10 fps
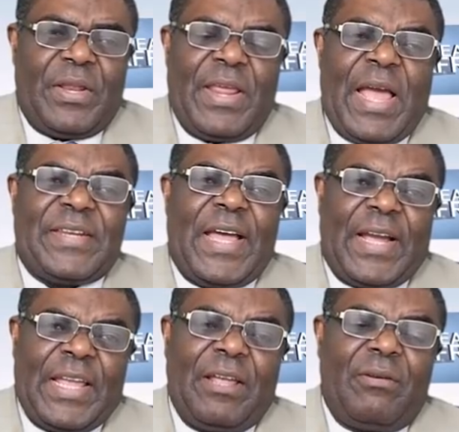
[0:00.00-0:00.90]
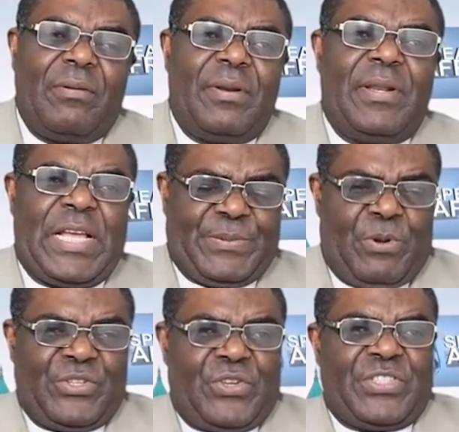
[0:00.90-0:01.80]
They are attacking their
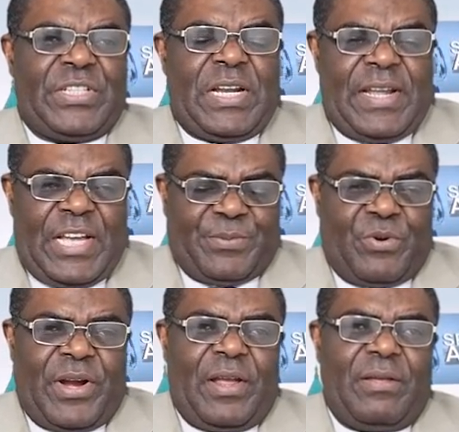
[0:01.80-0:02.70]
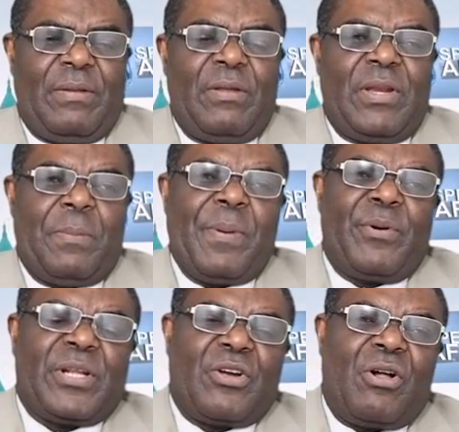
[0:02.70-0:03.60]
sponsors in the diaspora, the
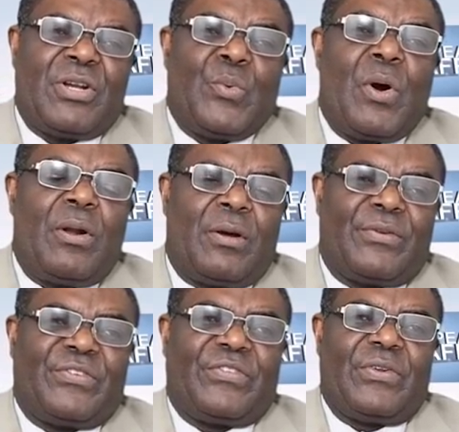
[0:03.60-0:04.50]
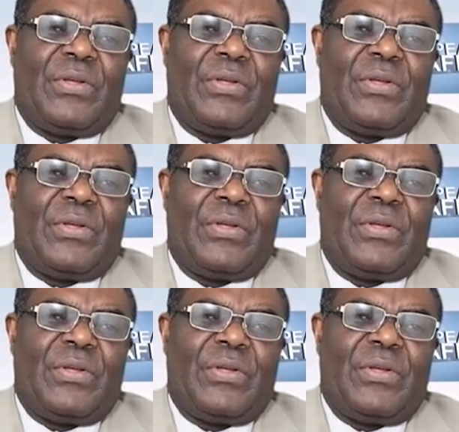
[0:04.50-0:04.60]
people they call the warlords.